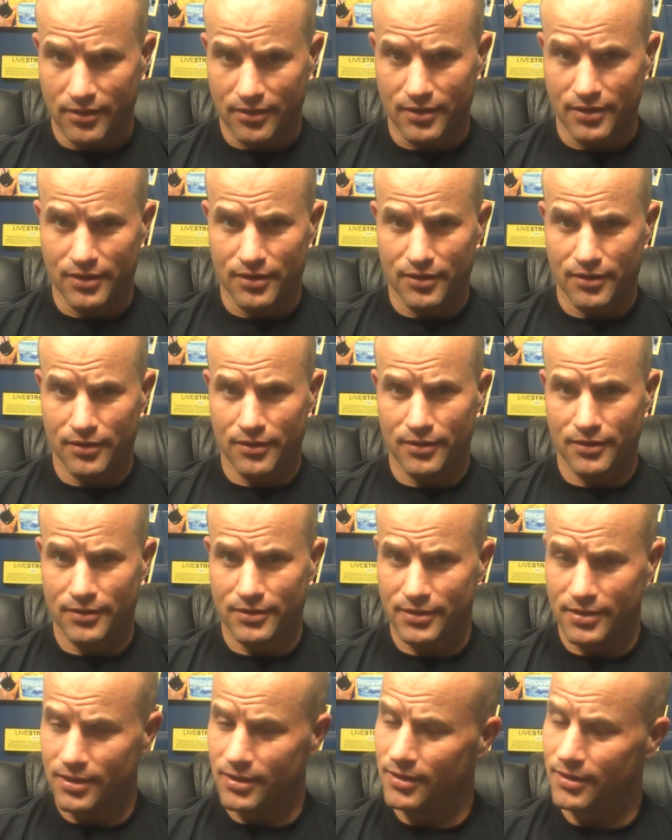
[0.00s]

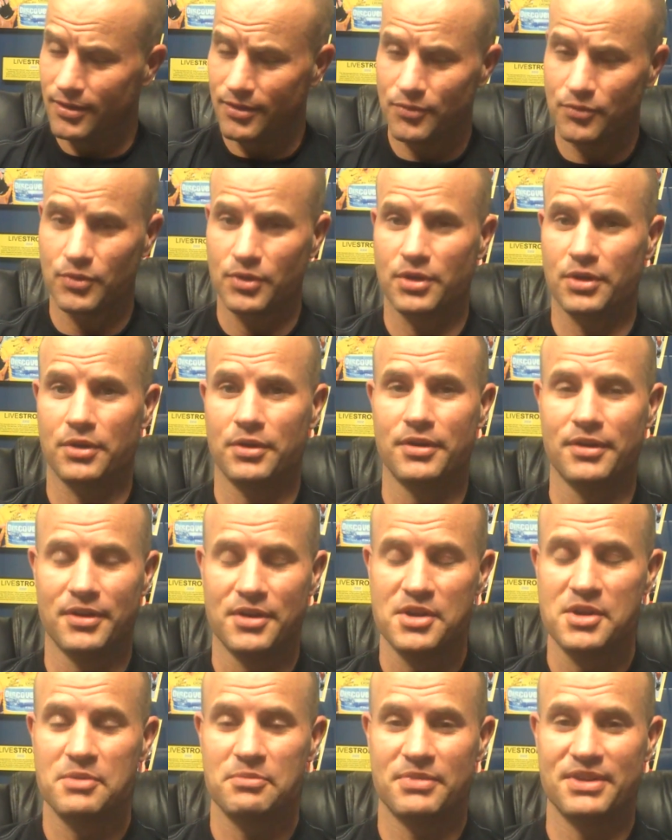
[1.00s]
There will
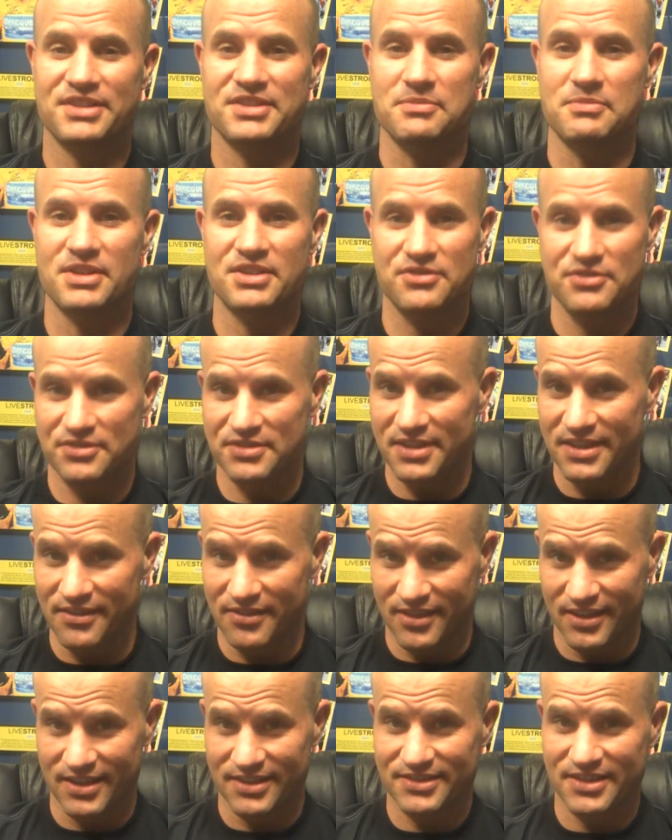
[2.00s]
be some interesting
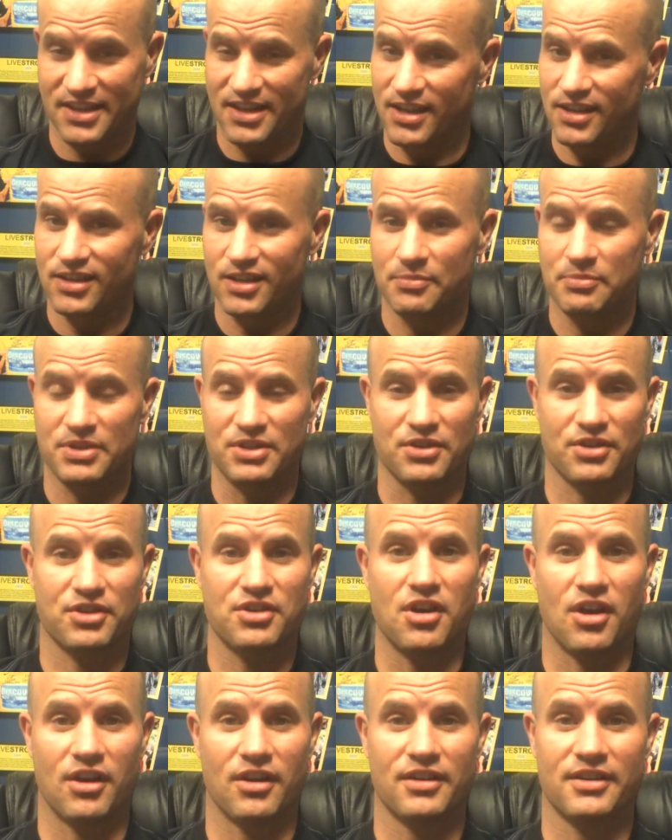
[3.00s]
things that end up in your
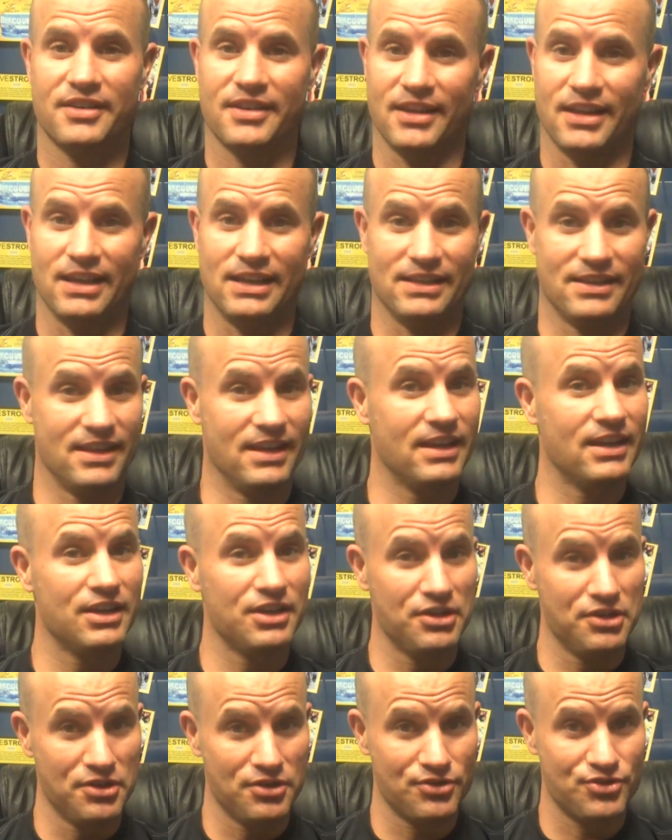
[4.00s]
cart and then
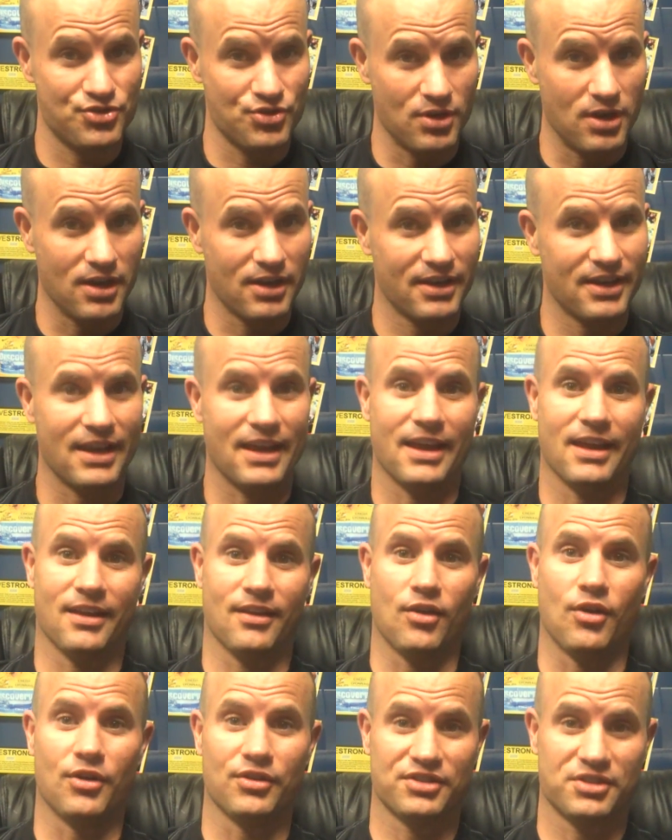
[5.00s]
into your trunk
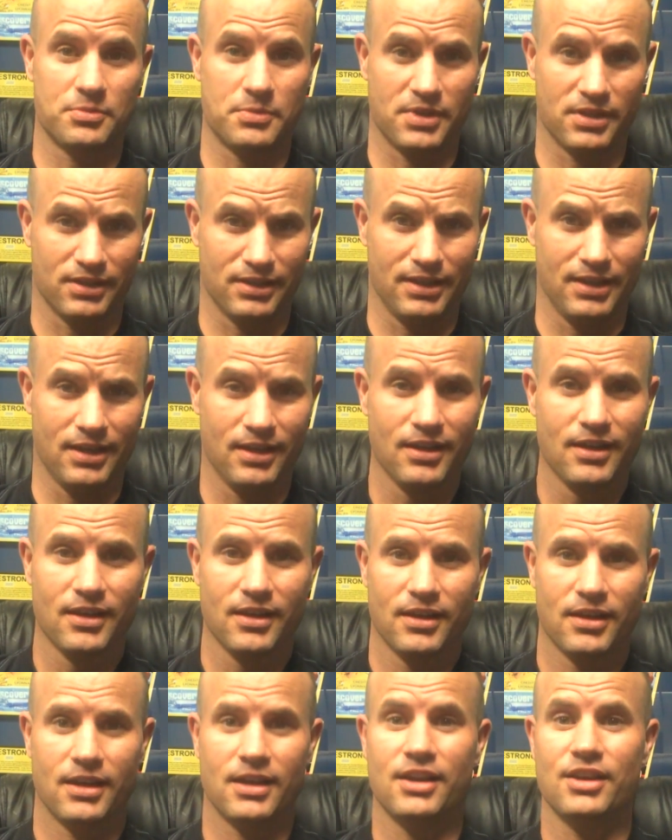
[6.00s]
and ultimately
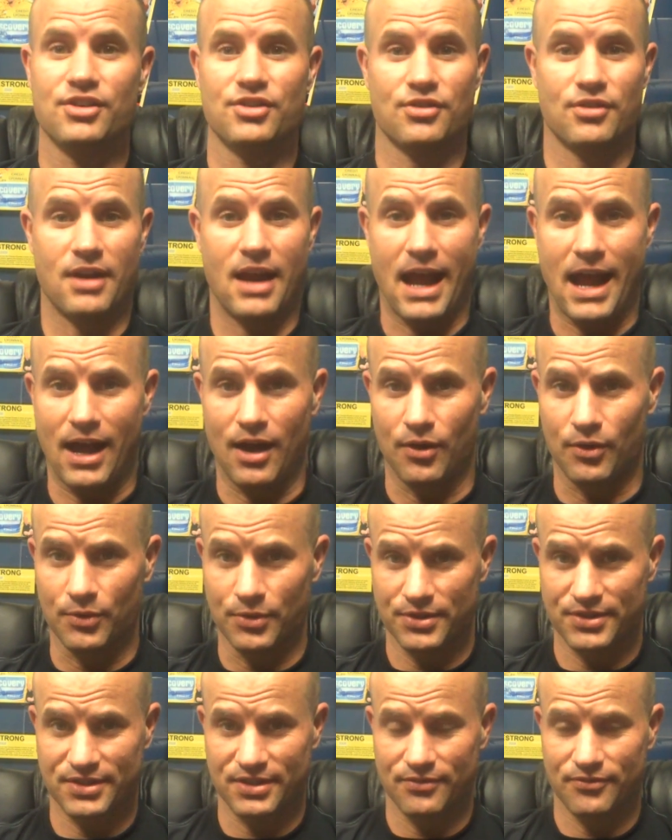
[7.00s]
in your
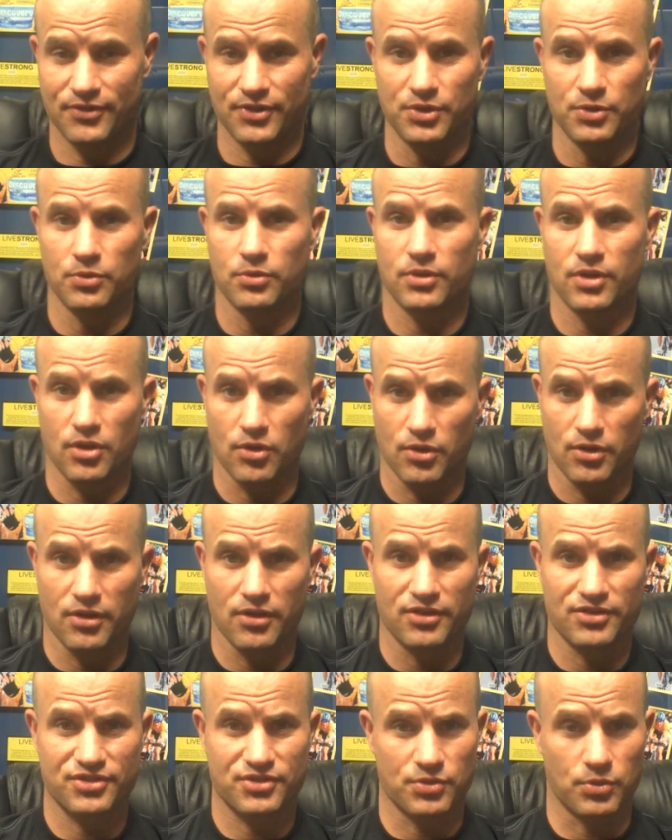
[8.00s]
house if you go to
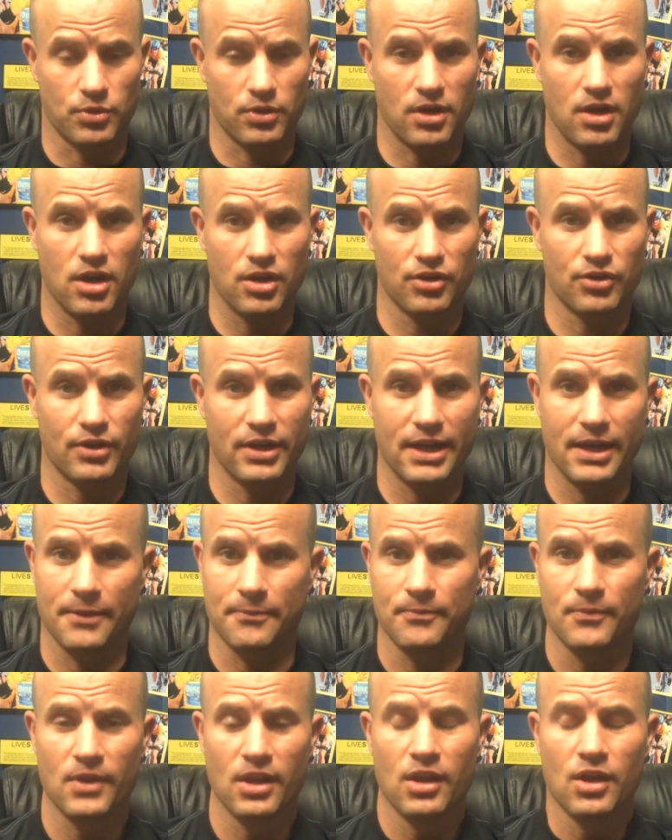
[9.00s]
the store hungry.
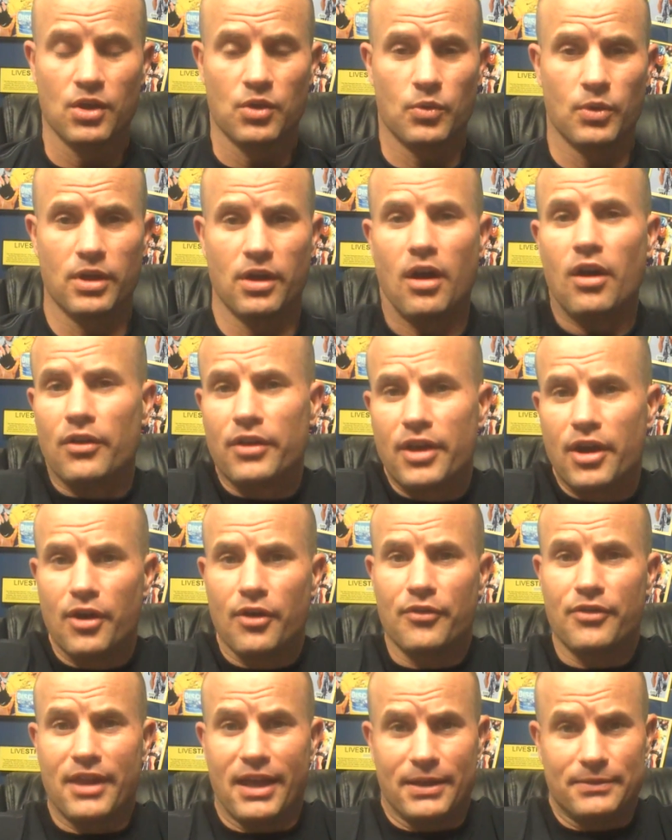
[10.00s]
And we all
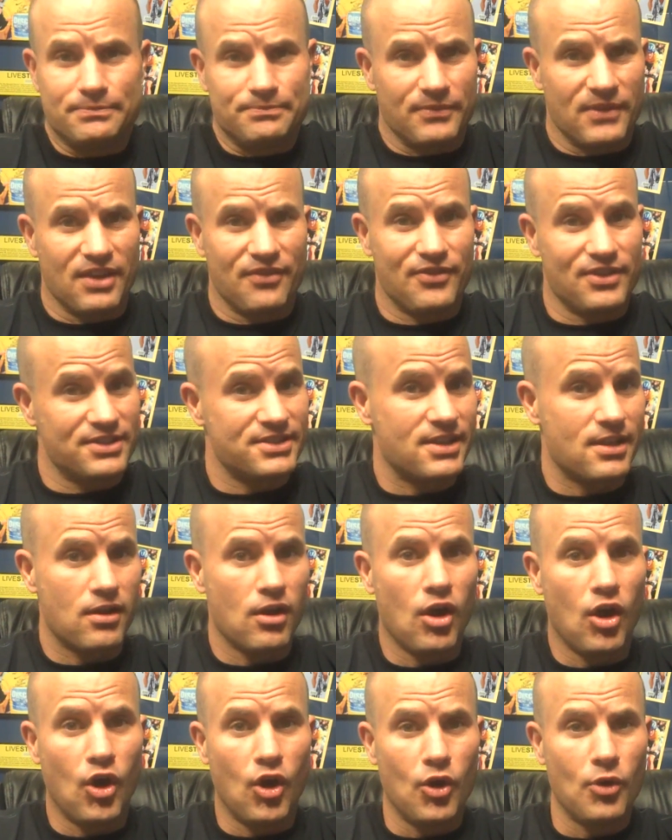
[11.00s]
know that if it's at
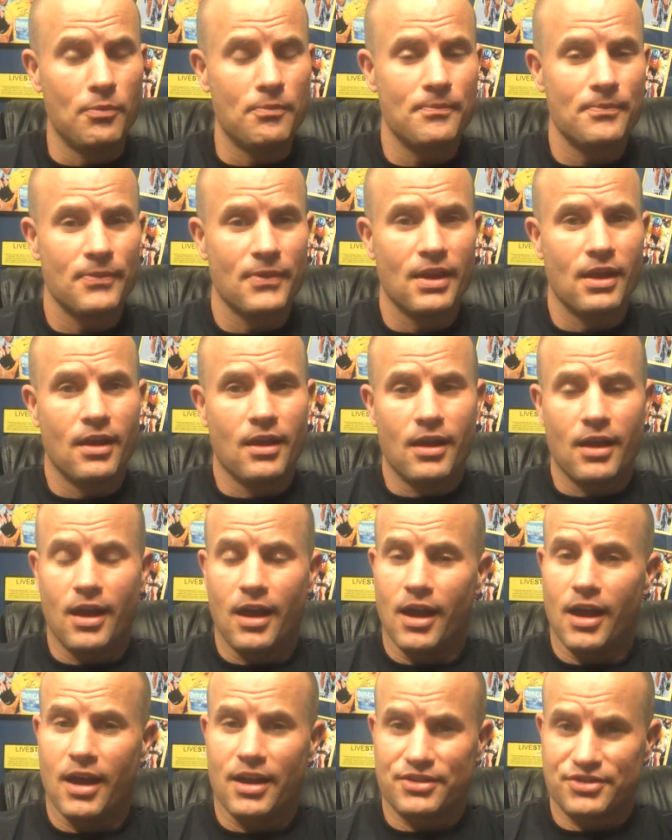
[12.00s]
home,
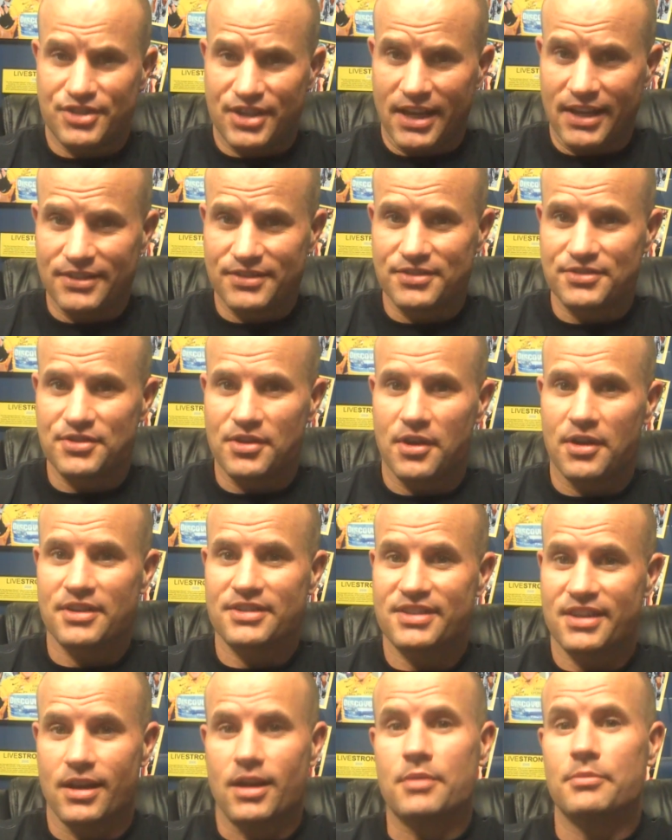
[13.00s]
chances are
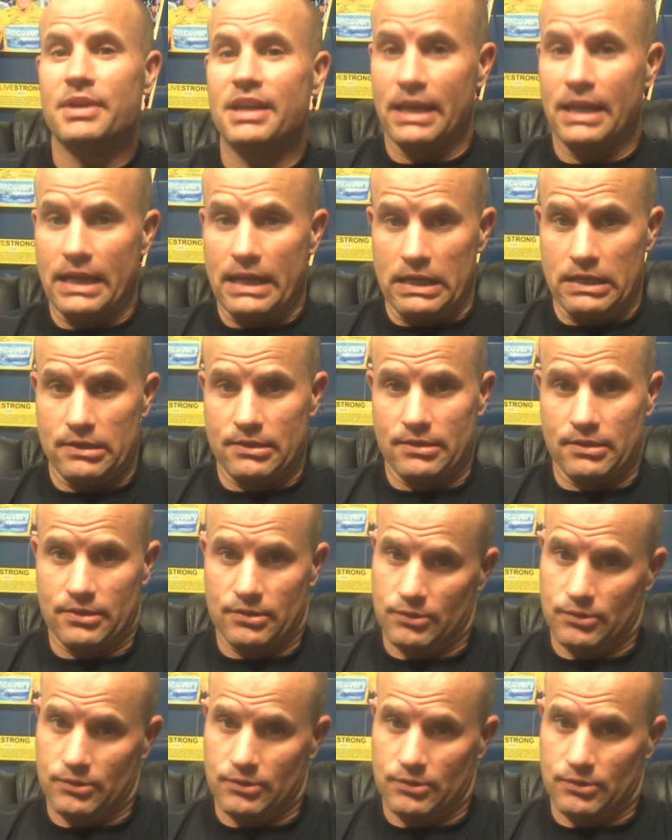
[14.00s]
it's going eaten.